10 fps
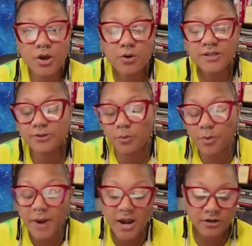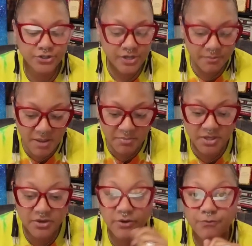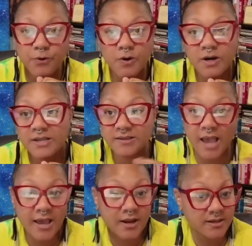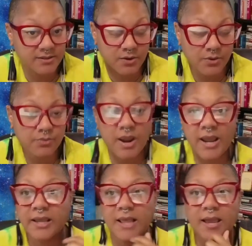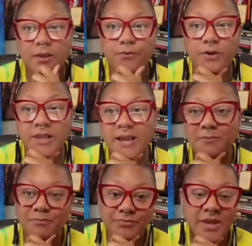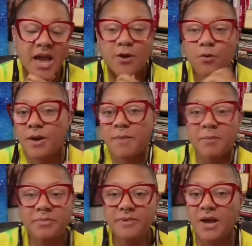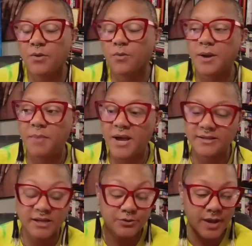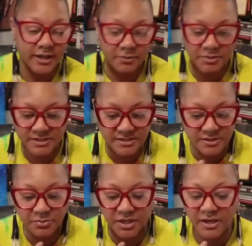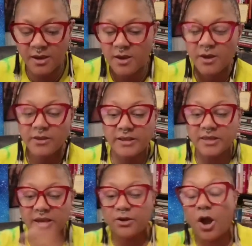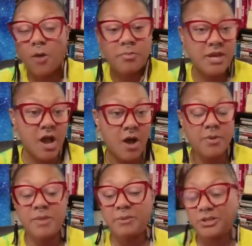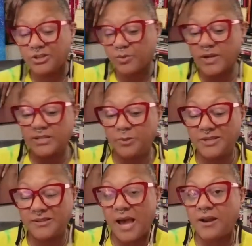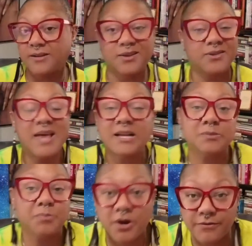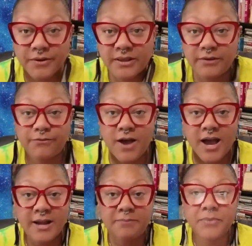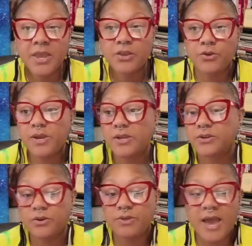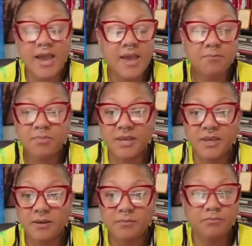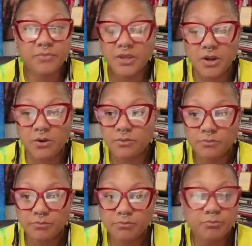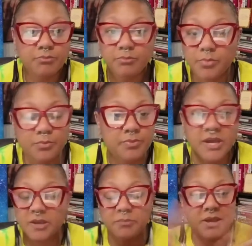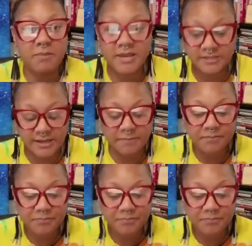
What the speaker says: sole proprietorship might be good for a side hustle, right? Like if you're like, I don't want my sexuality business to be like the end all be all, but maybe you just want it to be a side hustle. That's perfectly fine. You can do that and be, it can be amazing.